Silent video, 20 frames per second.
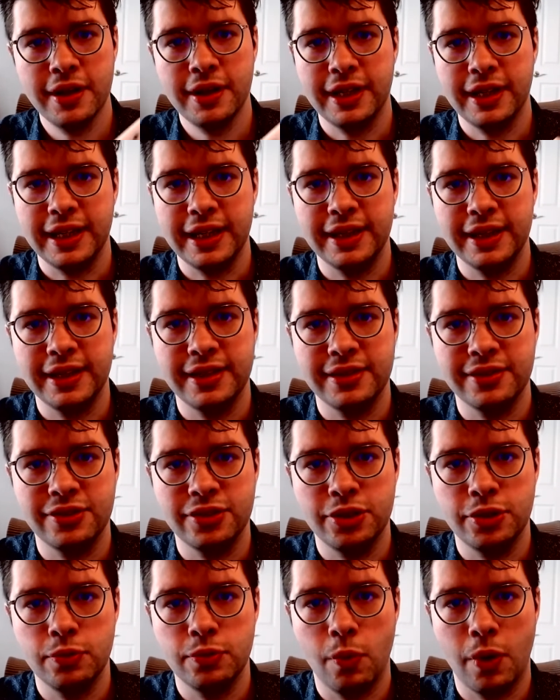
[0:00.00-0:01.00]
is
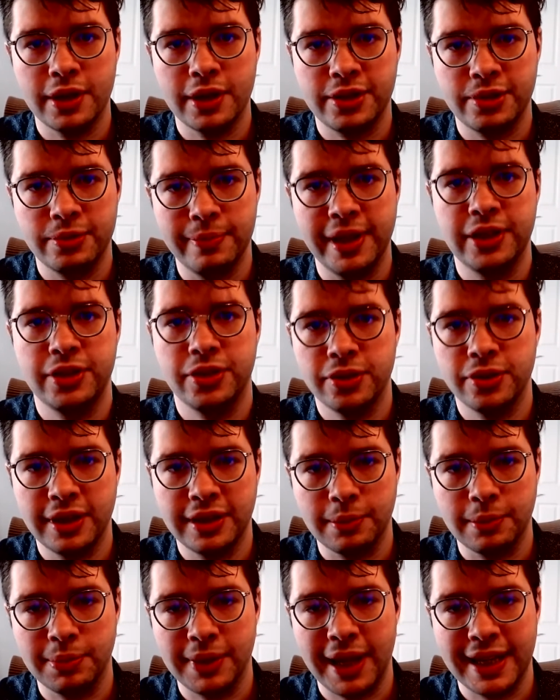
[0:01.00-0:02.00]
you want to make sure that
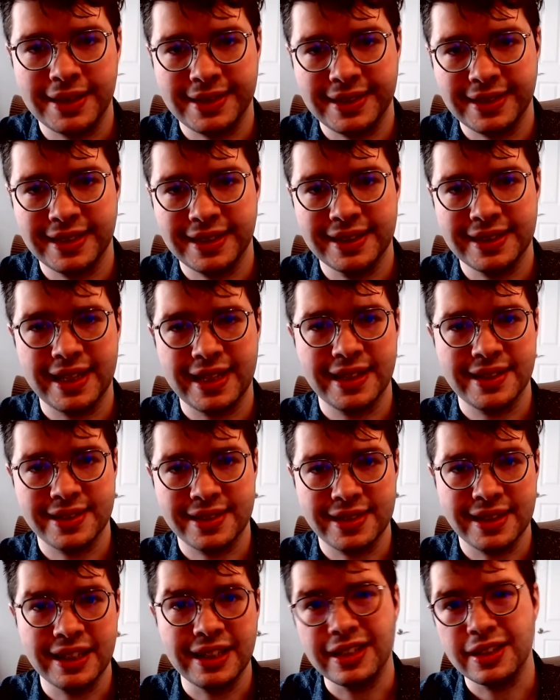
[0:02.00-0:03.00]
the plastic is as
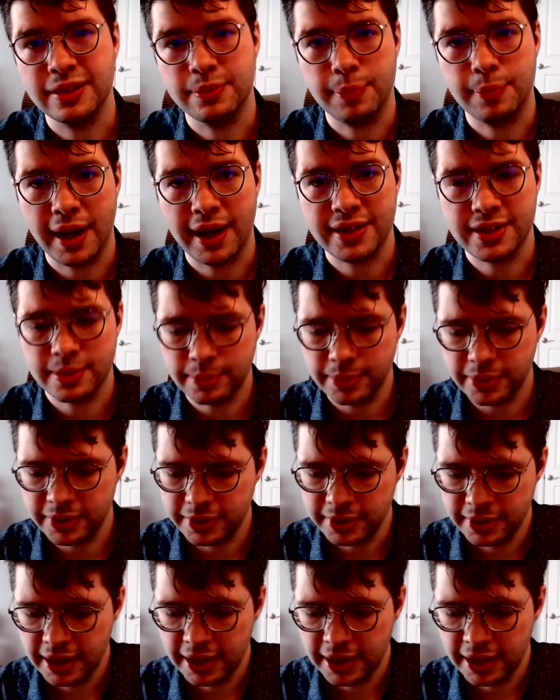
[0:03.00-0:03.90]
thin as possible